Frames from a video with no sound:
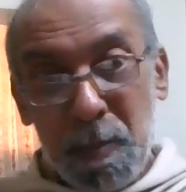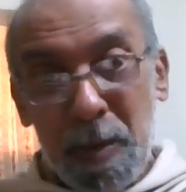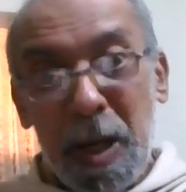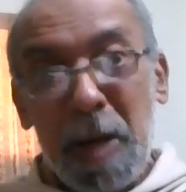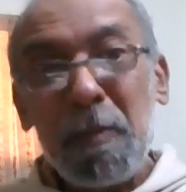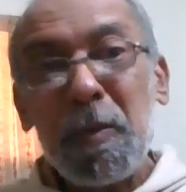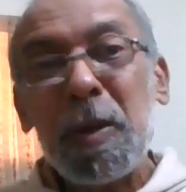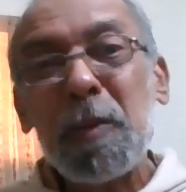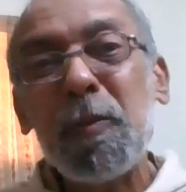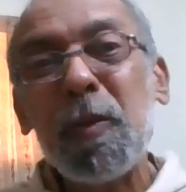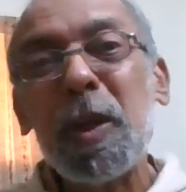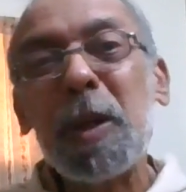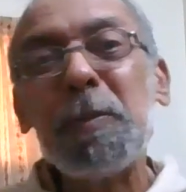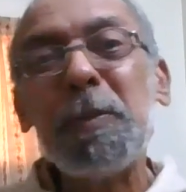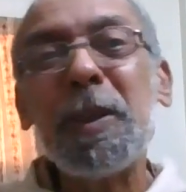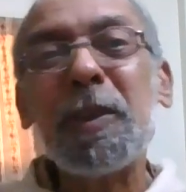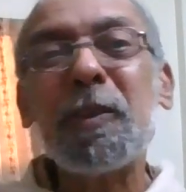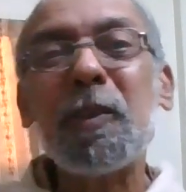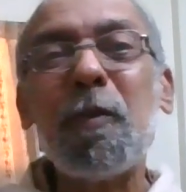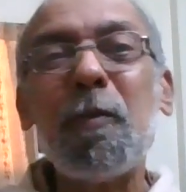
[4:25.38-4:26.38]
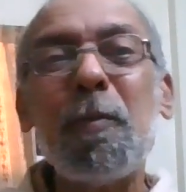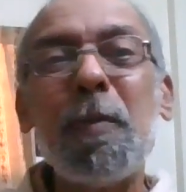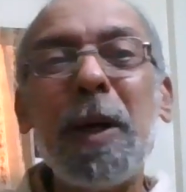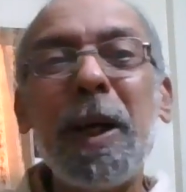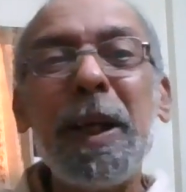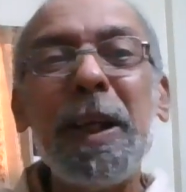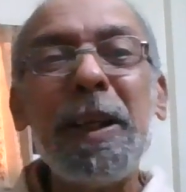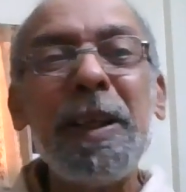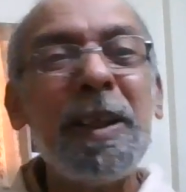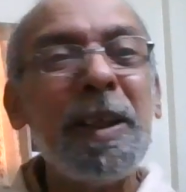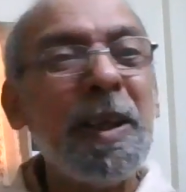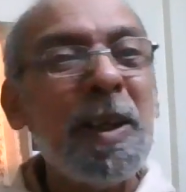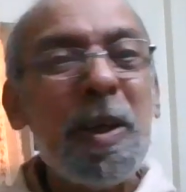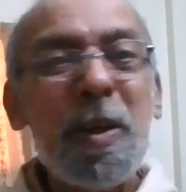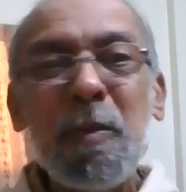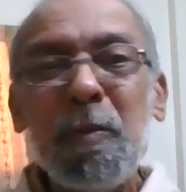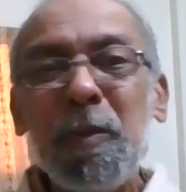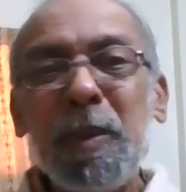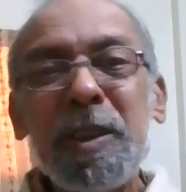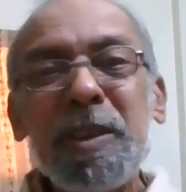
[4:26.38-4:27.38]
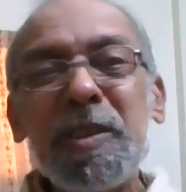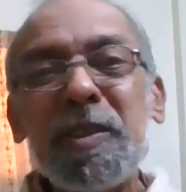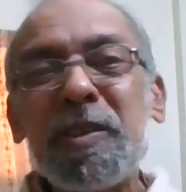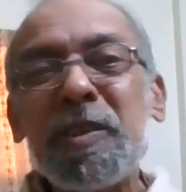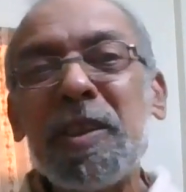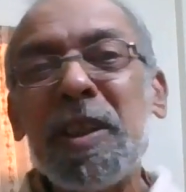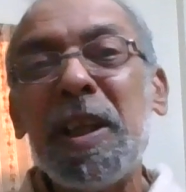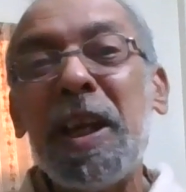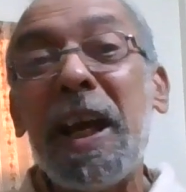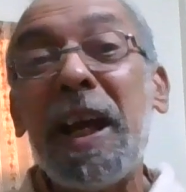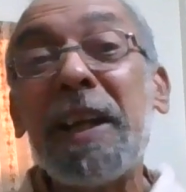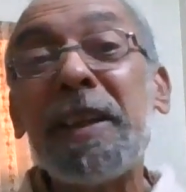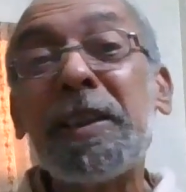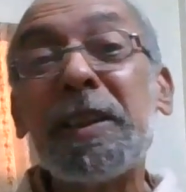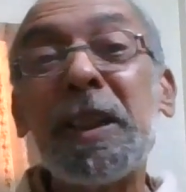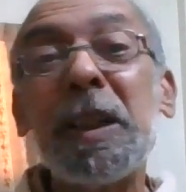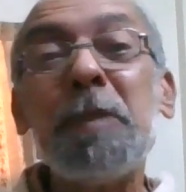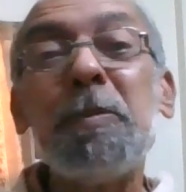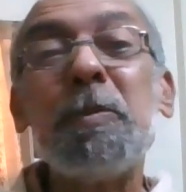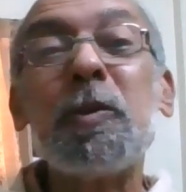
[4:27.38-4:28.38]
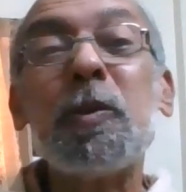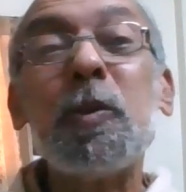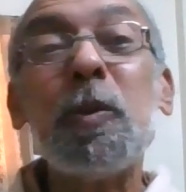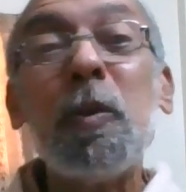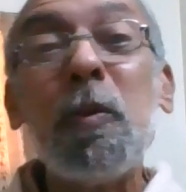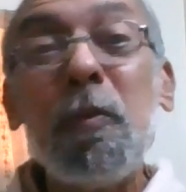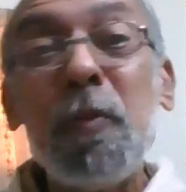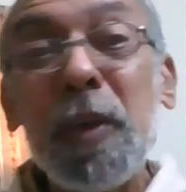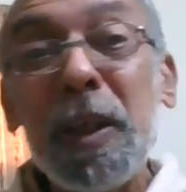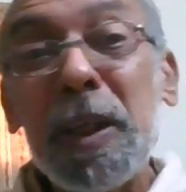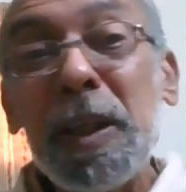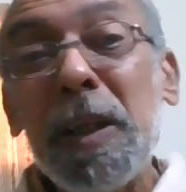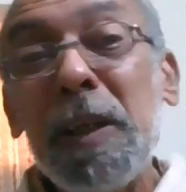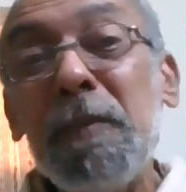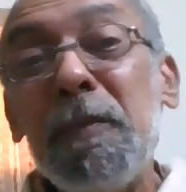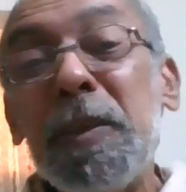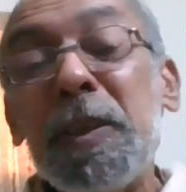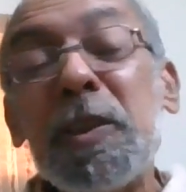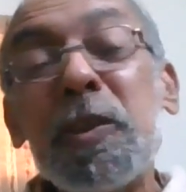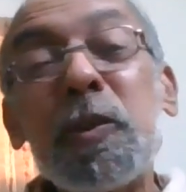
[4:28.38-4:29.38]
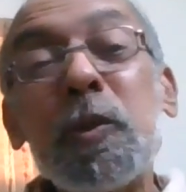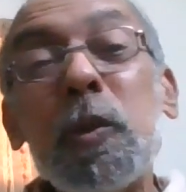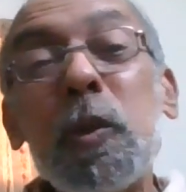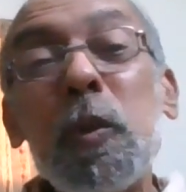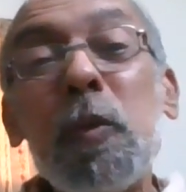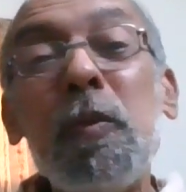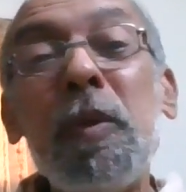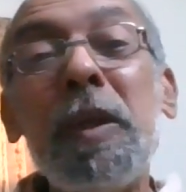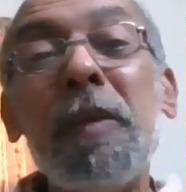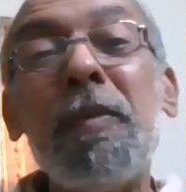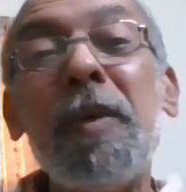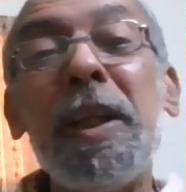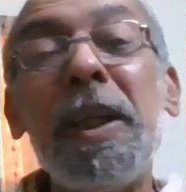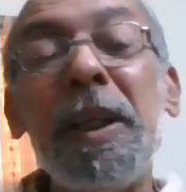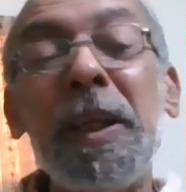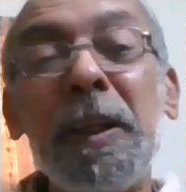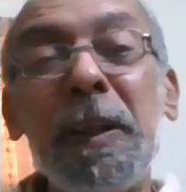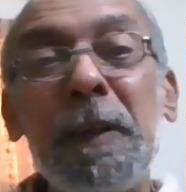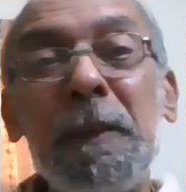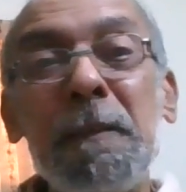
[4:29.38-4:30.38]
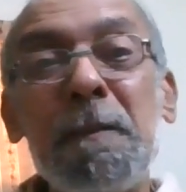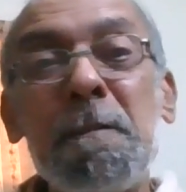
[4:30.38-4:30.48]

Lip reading: Our firmness of mind, which is at times so fickle, which is so wavering.